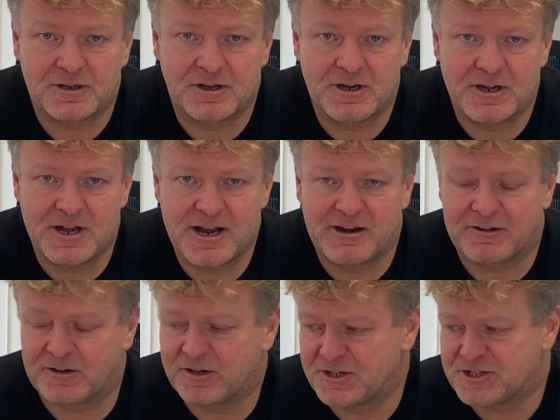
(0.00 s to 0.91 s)
in
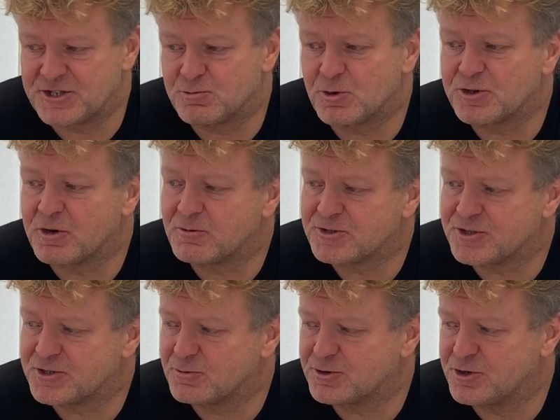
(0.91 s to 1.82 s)
here, this is what I want
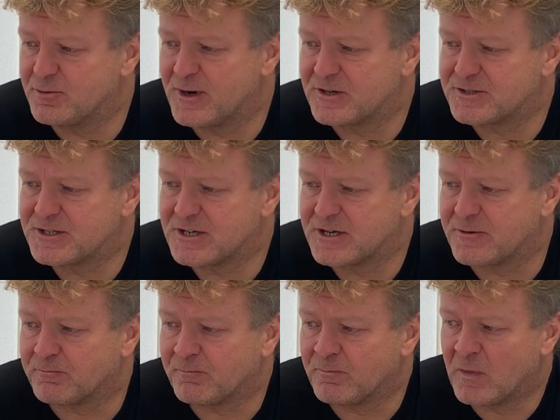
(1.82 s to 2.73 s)
to talk to you about today.
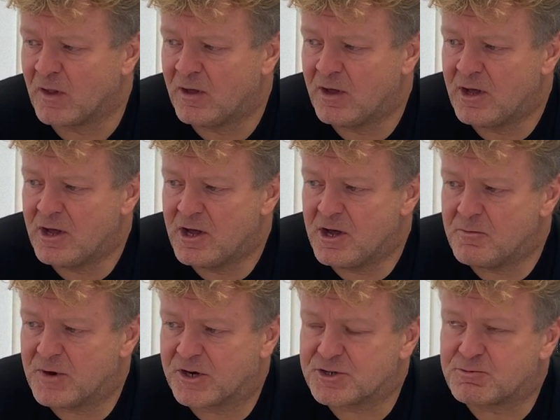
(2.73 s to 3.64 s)

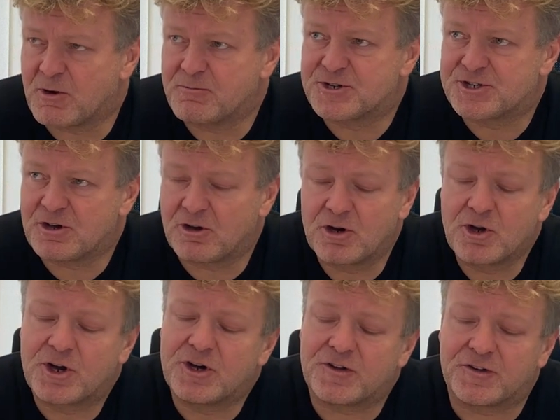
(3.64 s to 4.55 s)
Because when we start
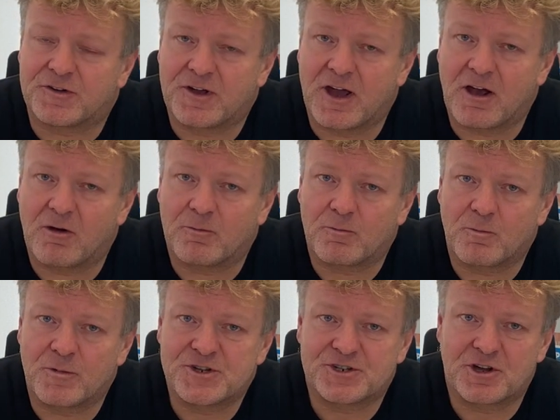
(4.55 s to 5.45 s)
looking at a towel,
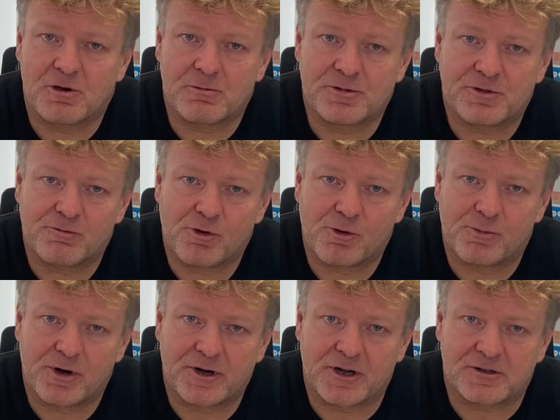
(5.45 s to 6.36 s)
we start with the raw
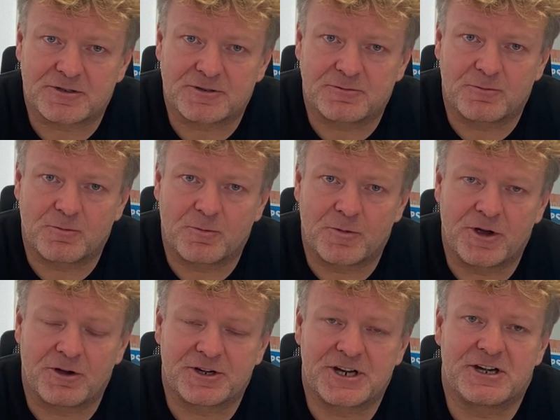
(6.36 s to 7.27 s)
product.
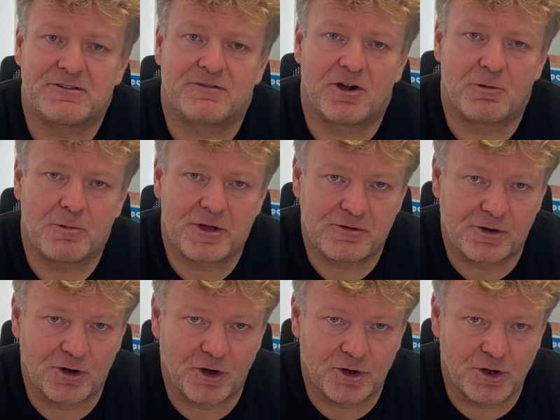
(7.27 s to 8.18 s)
We identify whether
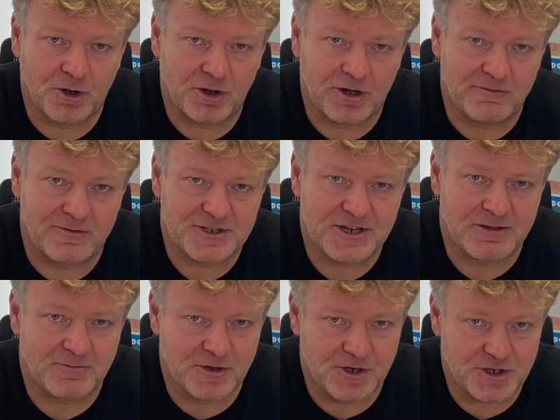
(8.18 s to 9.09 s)
or not you're looking for
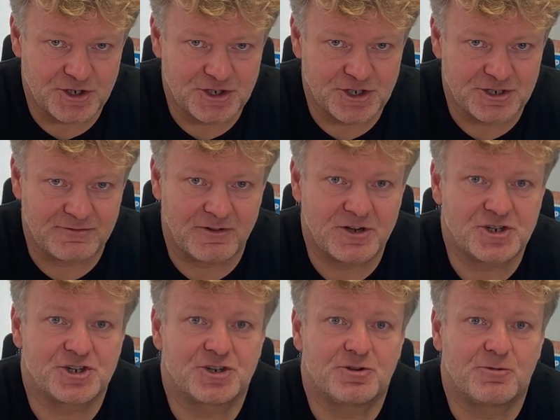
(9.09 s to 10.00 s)
something that's just
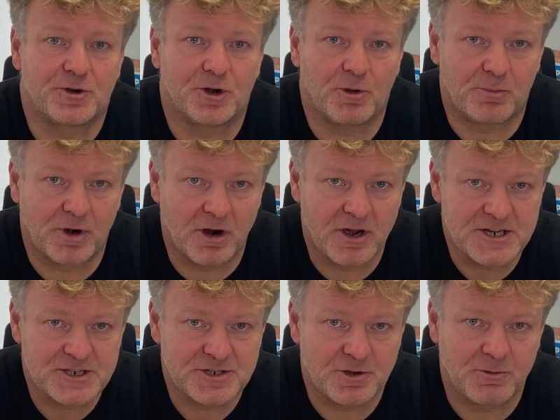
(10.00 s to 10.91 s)
functional and on
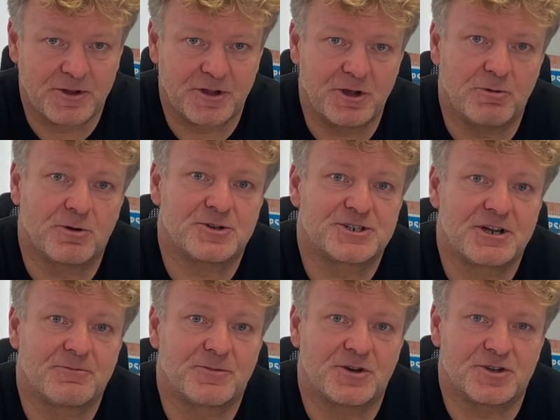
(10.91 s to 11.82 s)
price, or whether you want
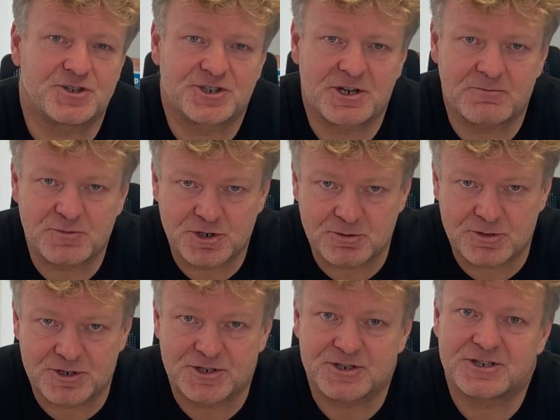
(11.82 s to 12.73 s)
something that's
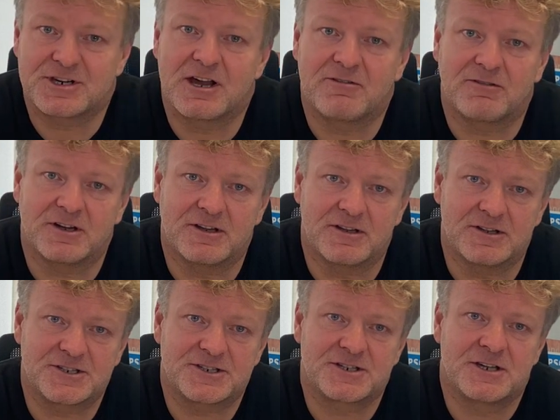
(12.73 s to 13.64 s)
sumptuous, that's lovely,
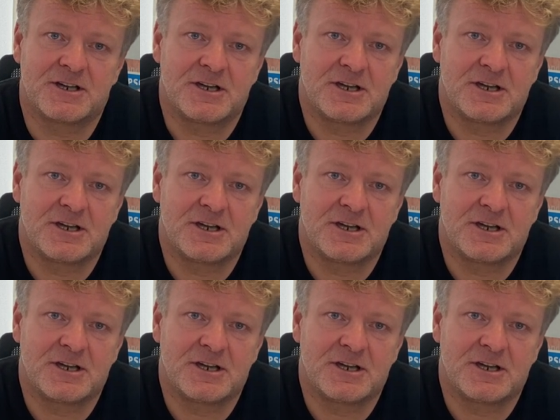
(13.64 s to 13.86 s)
that's